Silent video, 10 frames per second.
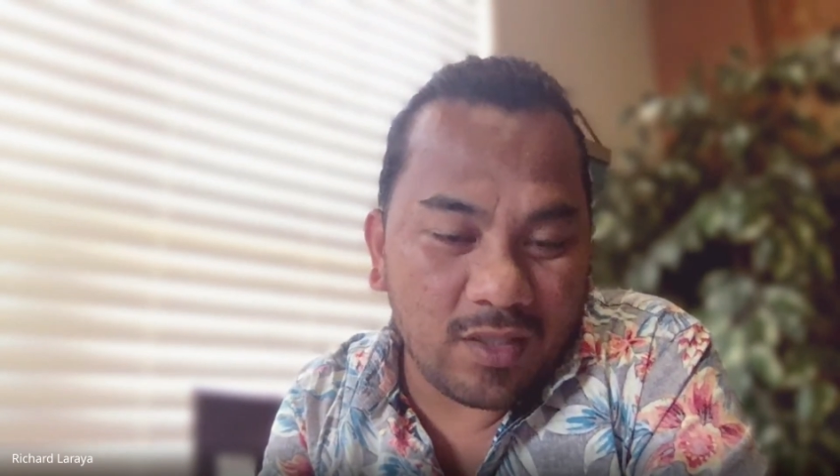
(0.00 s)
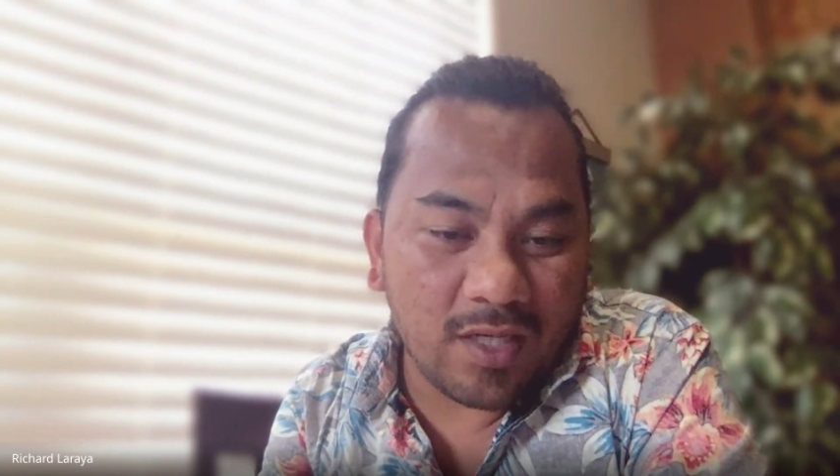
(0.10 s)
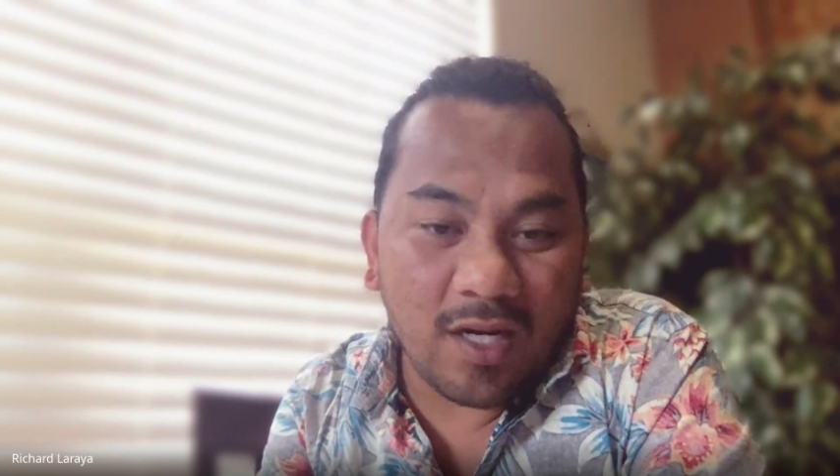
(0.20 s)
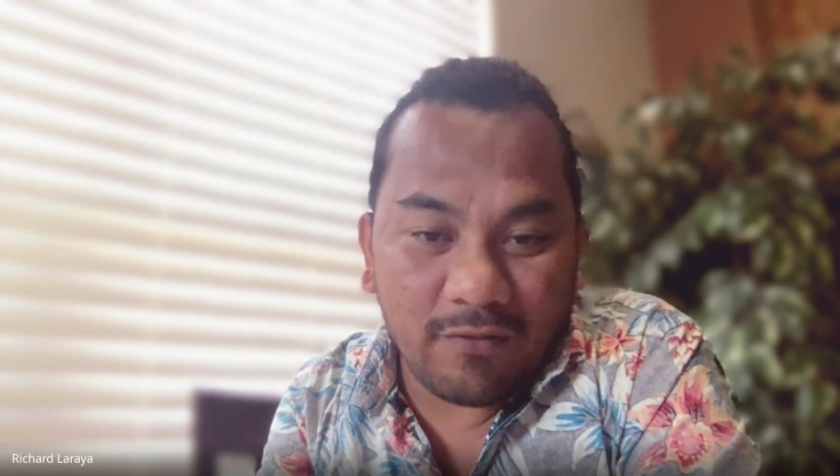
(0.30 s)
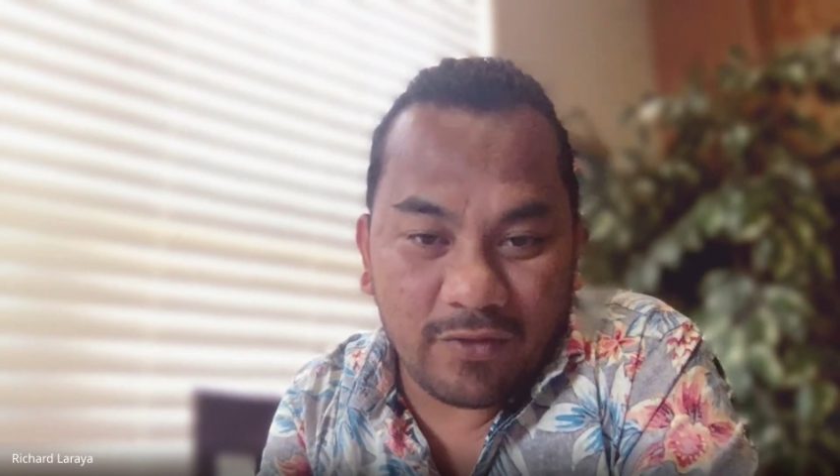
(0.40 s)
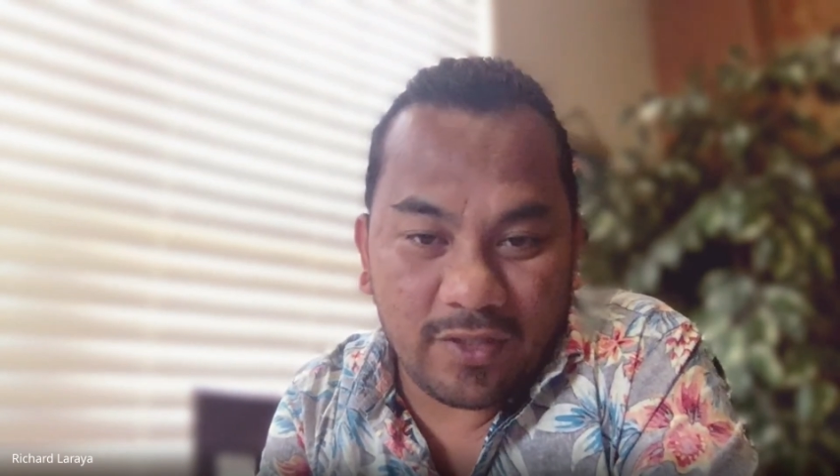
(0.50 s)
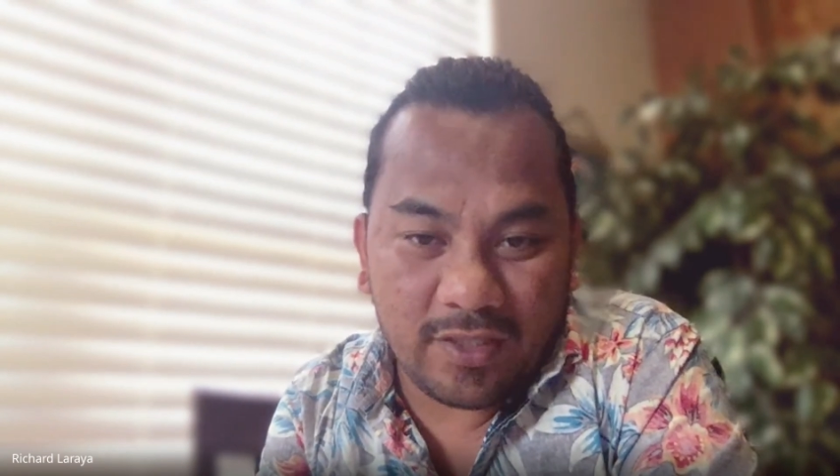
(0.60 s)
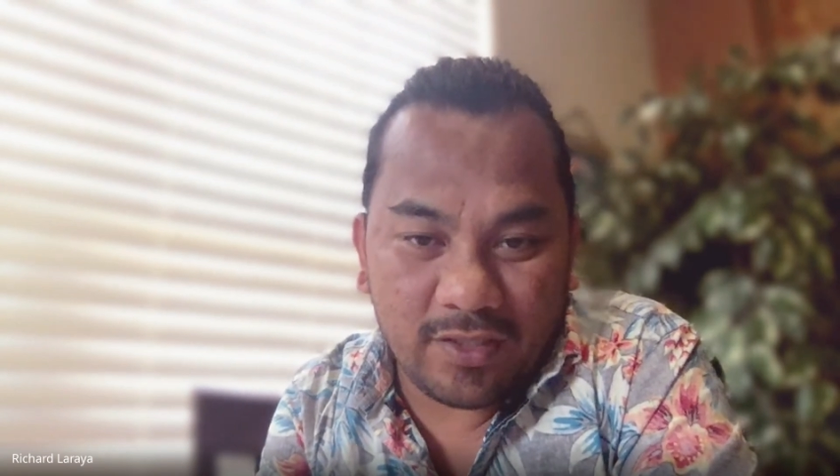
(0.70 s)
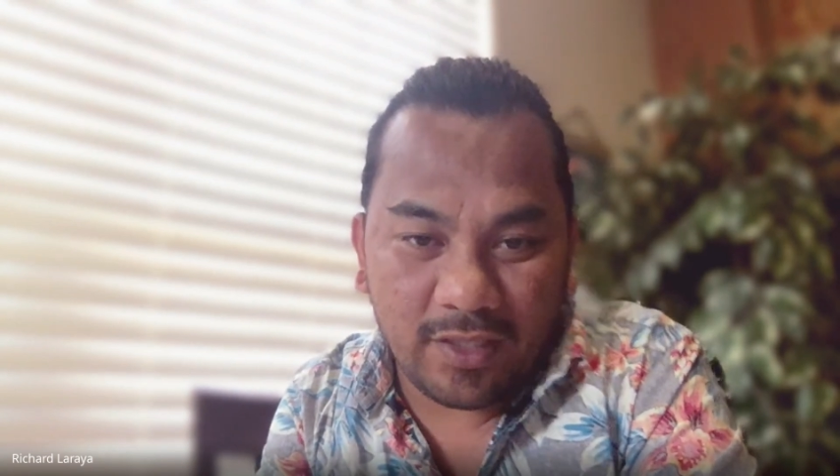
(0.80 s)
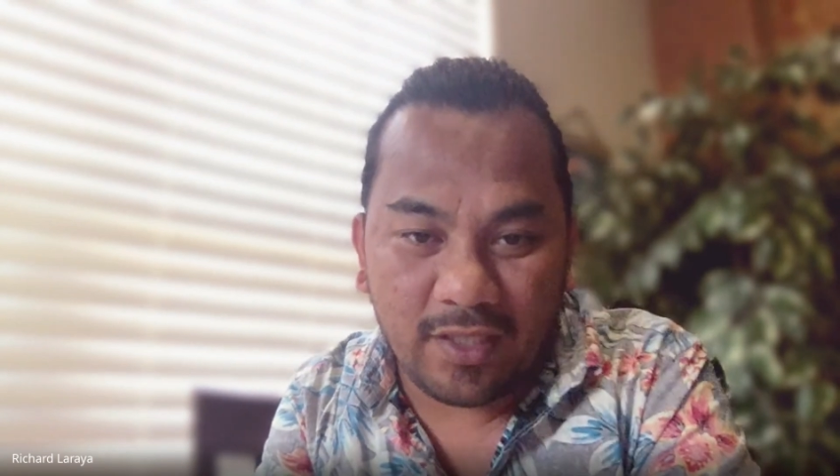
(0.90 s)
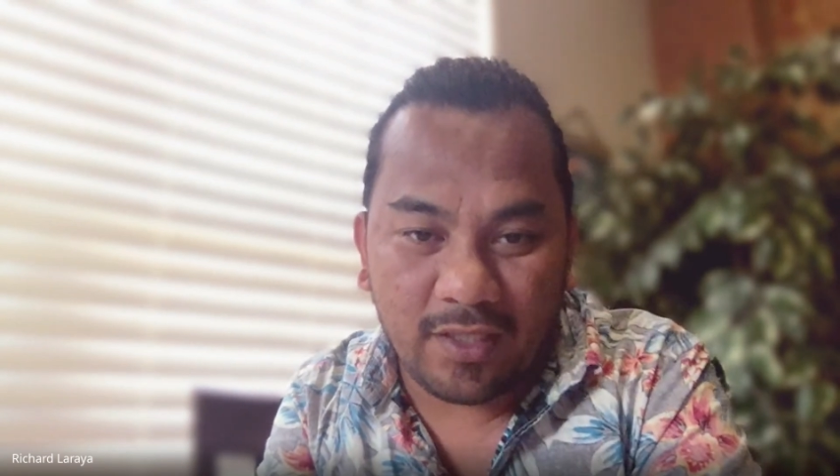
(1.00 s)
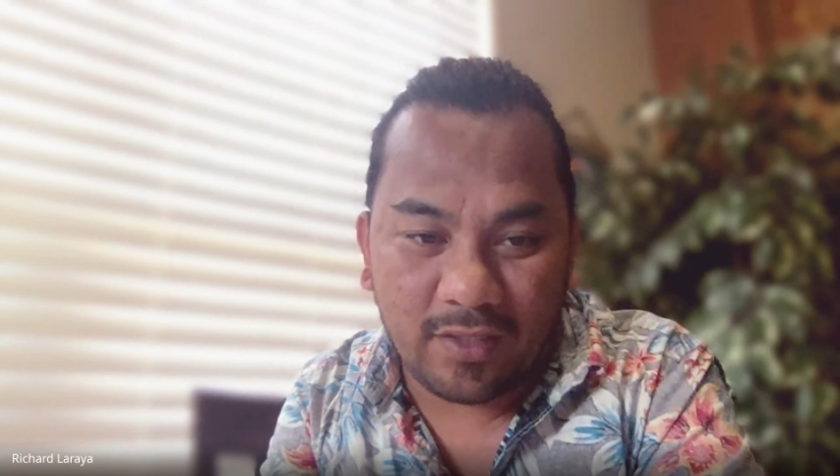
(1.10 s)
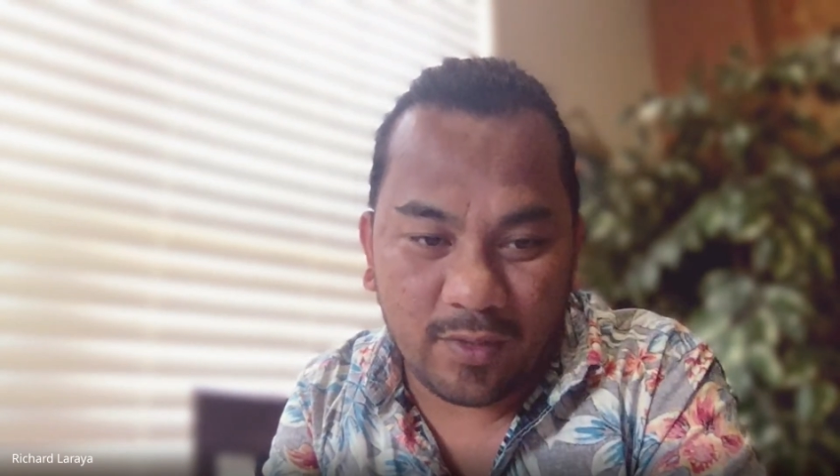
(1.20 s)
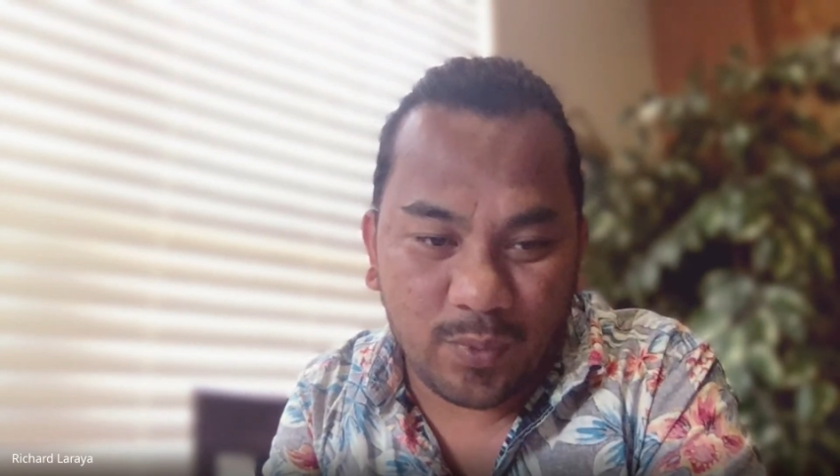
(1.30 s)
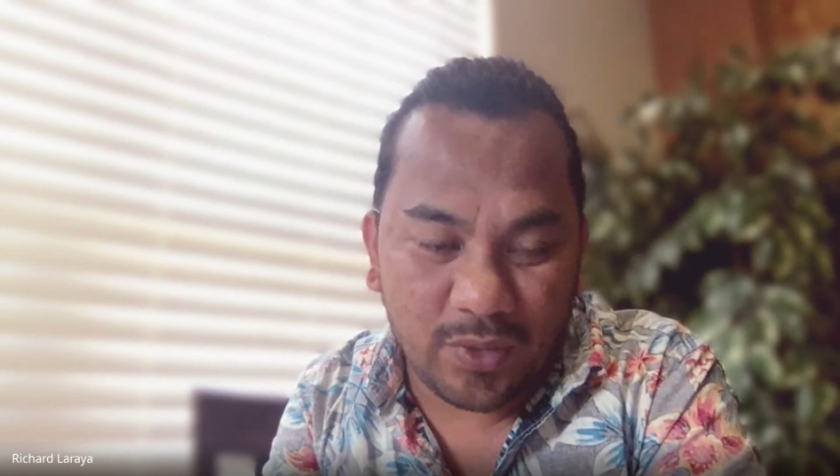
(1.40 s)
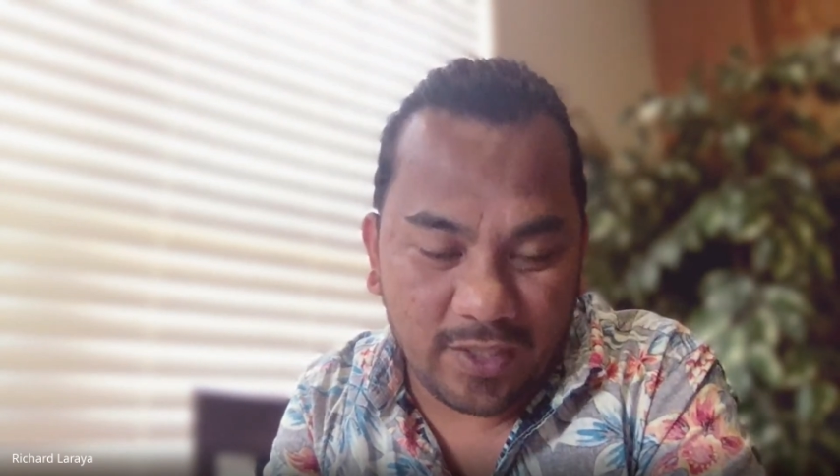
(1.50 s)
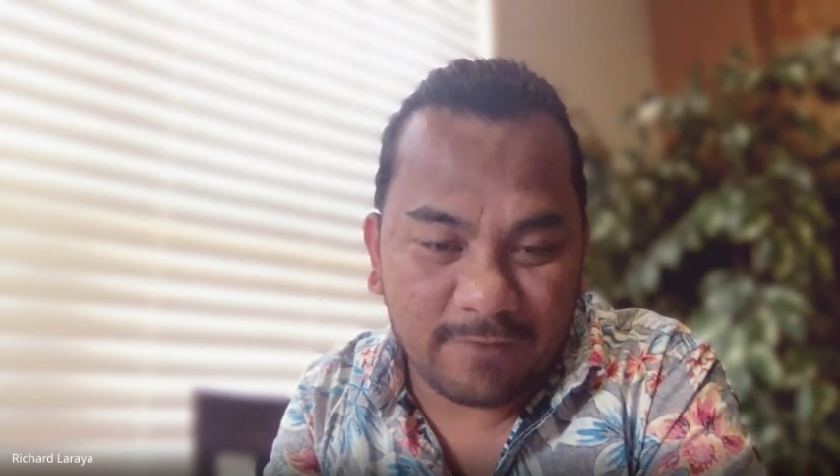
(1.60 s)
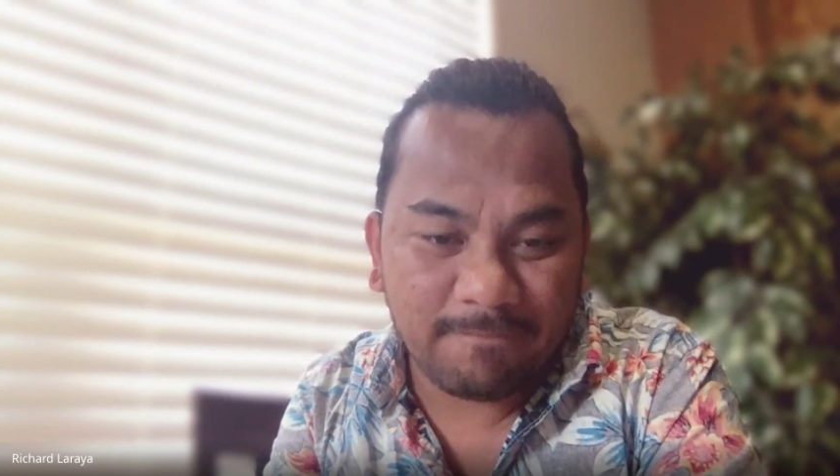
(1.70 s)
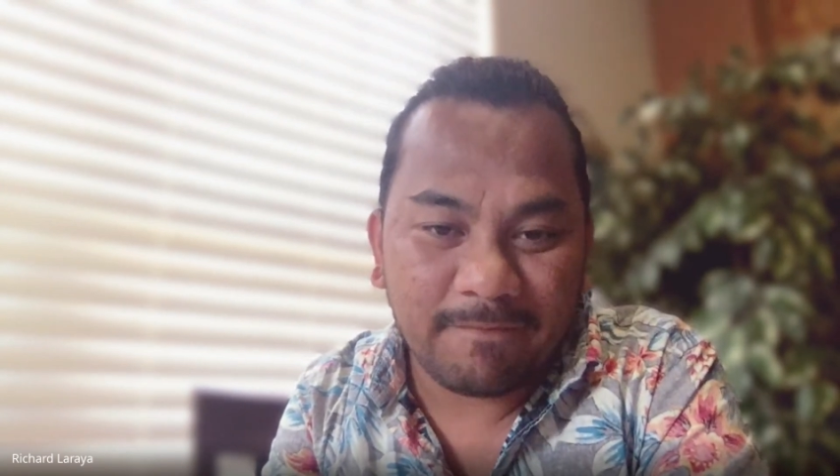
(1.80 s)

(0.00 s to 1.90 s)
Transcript: confident in interpreting,